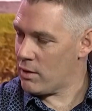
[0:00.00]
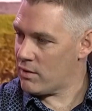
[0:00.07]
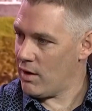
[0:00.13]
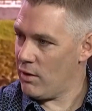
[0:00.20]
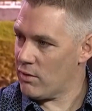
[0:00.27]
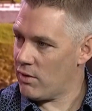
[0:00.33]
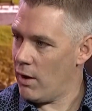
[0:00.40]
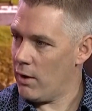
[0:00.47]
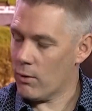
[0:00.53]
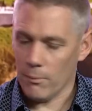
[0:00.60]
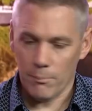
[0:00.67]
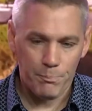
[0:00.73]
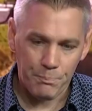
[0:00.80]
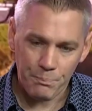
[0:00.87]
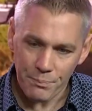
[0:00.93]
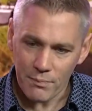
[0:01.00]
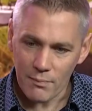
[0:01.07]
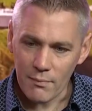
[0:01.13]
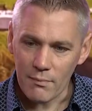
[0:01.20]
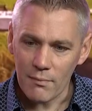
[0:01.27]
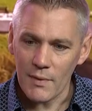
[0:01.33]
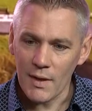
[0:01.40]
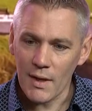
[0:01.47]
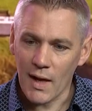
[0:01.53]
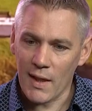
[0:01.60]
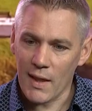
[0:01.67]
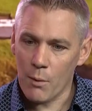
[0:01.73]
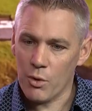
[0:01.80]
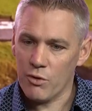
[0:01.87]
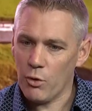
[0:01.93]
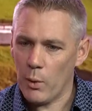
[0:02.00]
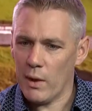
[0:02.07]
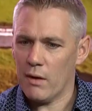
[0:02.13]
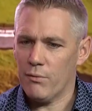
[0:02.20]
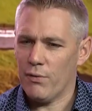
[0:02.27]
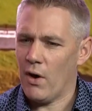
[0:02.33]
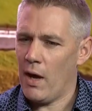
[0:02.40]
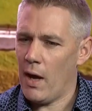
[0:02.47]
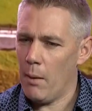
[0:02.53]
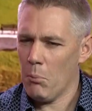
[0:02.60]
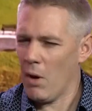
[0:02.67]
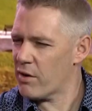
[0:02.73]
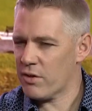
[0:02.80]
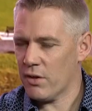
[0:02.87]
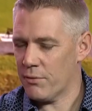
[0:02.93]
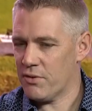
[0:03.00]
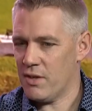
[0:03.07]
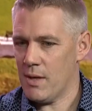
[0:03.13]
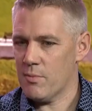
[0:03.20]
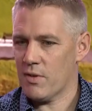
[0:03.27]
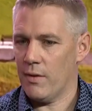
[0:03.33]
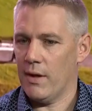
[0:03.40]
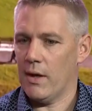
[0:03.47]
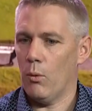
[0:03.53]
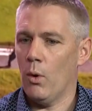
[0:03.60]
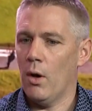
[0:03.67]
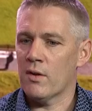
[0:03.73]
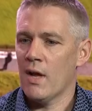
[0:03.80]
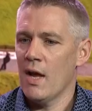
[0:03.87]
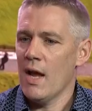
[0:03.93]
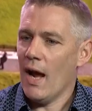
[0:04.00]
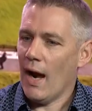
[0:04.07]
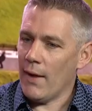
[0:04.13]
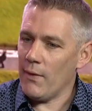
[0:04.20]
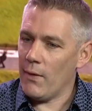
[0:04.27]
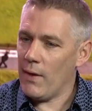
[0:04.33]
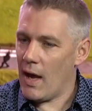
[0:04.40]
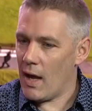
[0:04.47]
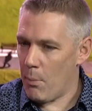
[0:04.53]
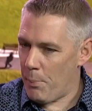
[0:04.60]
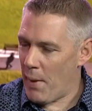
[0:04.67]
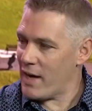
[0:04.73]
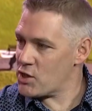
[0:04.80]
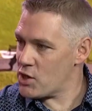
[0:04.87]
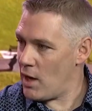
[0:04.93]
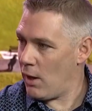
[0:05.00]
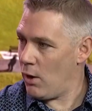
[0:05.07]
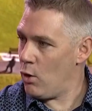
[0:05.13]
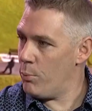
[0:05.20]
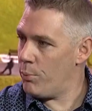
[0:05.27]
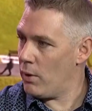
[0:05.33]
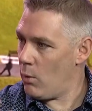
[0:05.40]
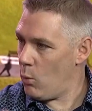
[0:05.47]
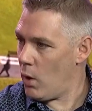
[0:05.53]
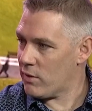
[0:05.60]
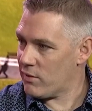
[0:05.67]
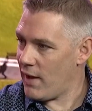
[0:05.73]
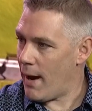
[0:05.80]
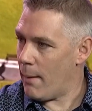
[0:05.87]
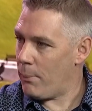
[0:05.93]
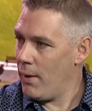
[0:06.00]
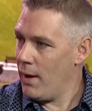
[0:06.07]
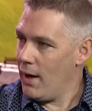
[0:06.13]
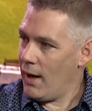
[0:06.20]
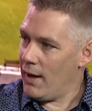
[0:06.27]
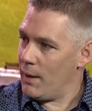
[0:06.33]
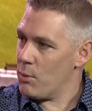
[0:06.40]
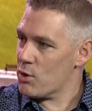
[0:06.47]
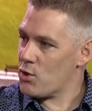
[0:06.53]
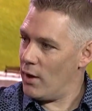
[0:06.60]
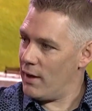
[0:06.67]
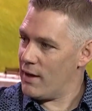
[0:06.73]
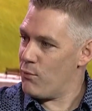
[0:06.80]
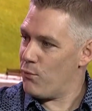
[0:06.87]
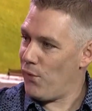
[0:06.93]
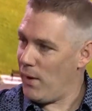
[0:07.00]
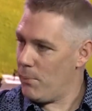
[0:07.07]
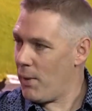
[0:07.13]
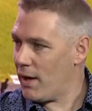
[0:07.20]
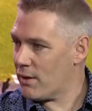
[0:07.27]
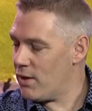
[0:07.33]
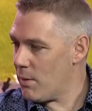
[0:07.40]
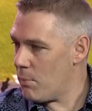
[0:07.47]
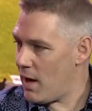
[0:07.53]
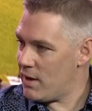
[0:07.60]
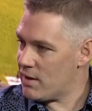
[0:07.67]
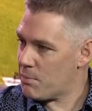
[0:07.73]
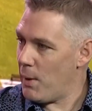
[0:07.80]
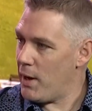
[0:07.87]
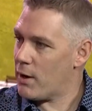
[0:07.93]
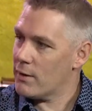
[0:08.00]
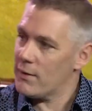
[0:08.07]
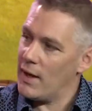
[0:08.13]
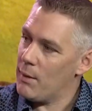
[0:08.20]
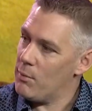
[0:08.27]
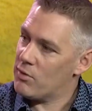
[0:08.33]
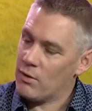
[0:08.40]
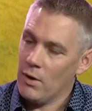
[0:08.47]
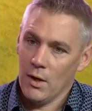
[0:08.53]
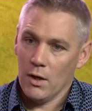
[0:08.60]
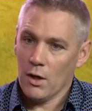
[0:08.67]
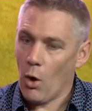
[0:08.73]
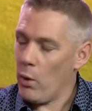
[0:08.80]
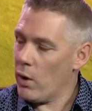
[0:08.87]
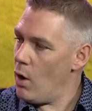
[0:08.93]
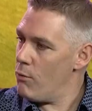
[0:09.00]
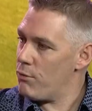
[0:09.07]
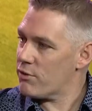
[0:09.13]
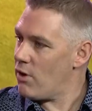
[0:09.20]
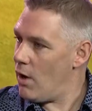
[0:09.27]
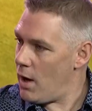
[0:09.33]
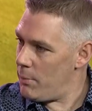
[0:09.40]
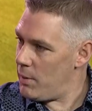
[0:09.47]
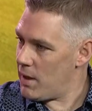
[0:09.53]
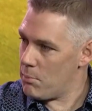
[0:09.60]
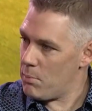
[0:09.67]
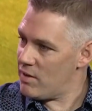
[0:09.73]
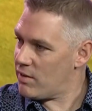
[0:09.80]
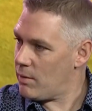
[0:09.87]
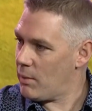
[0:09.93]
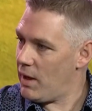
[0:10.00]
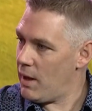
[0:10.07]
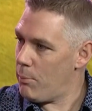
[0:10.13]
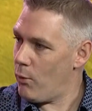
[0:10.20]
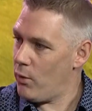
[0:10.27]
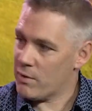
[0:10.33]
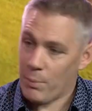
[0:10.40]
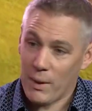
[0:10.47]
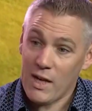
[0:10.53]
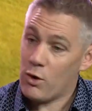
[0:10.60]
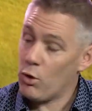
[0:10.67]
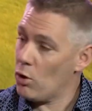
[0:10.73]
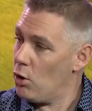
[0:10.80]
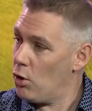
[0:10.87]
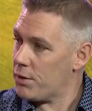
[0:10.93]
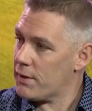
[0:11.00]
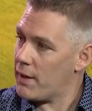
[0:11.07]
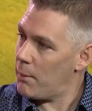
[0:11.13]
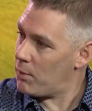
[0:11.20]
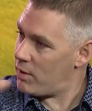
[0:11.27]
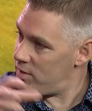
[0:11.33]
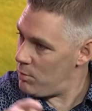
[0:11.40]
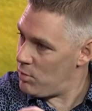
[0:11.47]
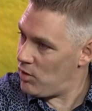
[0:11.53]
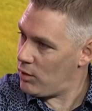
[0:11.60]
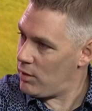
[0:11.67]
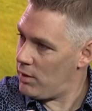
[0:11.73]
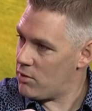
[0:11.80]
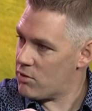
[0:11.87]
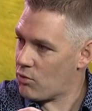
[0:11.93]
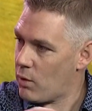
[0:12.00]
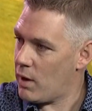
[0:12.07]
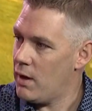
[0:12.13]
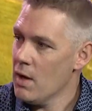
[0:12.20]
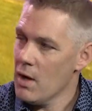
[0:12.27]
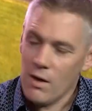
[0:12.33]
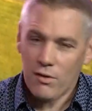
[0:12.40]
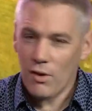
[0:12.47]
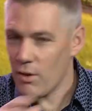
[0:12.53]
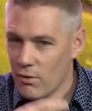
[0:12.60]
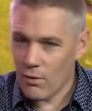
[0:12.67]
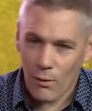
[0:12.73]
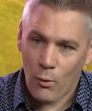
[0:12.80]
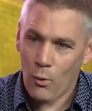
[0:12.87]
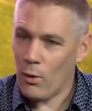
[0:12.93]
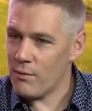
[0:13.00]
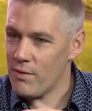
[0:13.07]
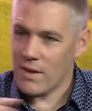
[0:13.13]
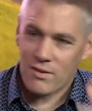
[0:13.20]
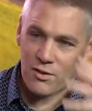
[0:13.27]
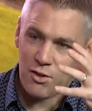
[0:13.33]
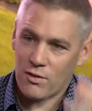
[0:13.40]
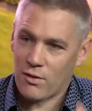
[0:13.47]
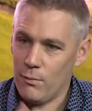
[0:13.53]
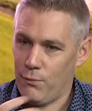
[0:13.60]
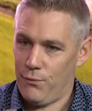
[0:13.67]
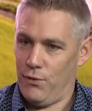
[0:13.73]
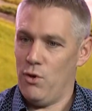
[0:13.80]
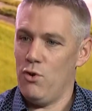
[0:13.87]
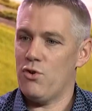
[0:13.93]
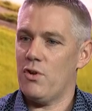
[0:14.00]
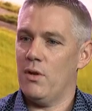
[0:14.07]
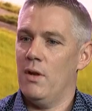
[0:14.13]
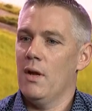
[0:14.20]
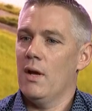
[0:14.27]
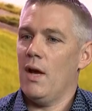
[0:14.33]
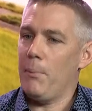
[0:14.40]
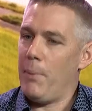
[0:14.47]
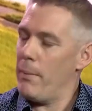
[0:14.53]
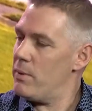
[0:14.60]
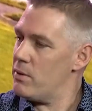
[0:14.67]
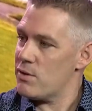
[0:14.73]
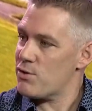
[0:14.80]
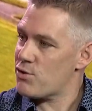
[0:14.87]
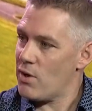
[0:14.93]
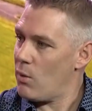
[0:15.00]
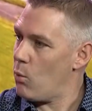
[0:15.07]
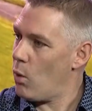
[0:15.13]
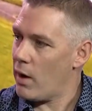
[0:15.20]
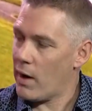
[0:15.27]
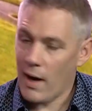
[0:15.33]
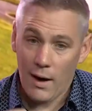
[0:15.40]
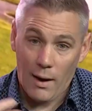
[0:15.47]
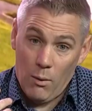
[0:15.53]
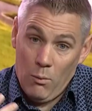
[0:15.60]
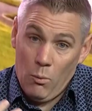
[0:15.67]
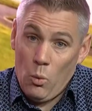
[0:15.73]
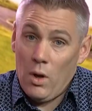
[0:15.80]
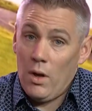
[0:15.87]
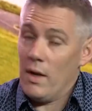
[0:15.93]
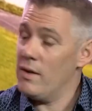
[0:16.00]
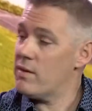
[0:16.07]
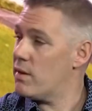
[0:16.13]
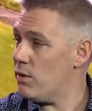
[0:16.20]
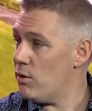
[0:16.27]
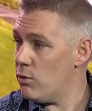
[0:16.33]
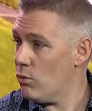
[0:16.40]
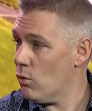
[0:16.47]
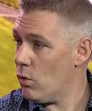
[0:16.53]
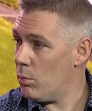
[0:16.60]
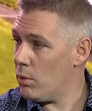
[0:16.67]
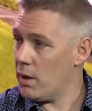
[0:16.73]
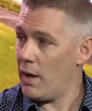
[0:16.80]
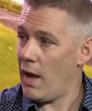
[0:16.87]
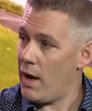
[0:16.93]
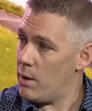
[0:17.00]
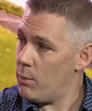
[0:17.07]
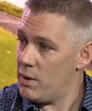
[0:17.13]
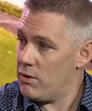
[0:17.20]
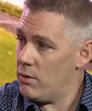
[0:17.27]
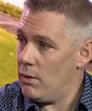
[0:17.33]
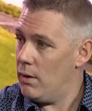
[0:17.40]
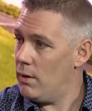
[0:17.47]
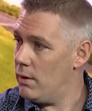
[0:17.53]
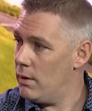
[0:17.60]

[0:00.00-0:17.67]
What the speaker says: sales cycle. And they were doing it via Microsoft Teams, I think it was. And then they had a back channel open on WhatsApp. And they were trying to give feedback to the main speaker that he was going over time and he'd missed some key points. But he couldn't look at that because he was looking at the screen. So there's all of this just confusion. And people are just trying to work out what is the new normal and how do we do it?